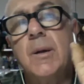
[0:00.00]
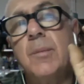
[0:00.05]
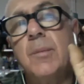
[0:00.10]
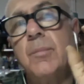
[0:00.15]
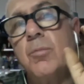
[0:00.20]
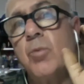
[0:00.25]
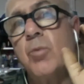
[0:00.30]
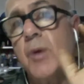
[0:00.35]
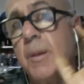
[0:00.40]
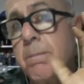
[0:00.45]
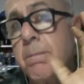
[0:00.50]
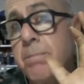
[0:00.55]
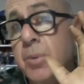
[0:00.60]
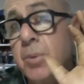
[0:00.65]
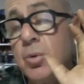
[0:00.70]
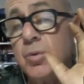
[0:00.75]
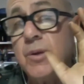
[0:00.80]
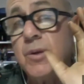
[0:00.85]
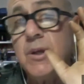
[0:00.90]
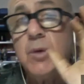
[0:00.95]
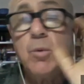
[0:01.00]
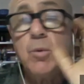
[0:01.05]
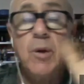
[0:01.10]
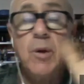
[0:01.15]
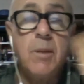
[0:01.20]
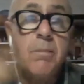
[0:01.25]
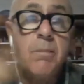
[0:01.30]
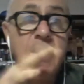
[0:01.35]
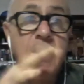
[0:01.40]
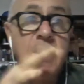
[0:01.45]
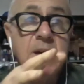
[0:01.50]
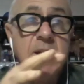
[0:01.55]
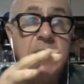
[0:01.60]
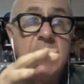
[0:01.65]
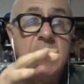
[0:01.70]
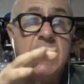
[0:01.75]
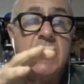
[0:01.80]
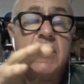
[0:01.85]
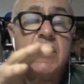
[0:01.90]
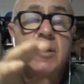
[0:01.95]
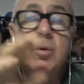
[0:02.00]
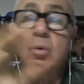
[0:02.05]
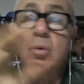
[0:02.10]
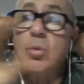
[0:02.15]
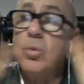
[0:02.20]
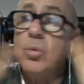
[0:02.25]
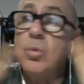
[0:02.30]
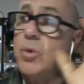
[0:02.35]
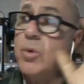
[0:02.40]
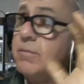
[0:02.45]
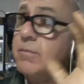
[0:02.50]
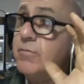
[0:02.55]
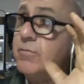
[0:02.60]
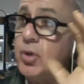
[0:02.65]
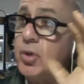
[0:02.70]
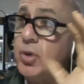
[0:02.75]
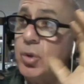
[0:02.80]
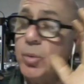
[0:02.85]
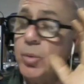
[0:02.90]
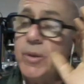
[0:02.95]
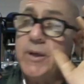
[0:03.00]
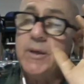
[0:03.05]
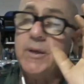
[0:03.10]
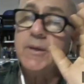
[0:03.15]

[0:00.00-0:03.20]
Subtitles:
what I'm building, what I'm making, or what I'm viewing.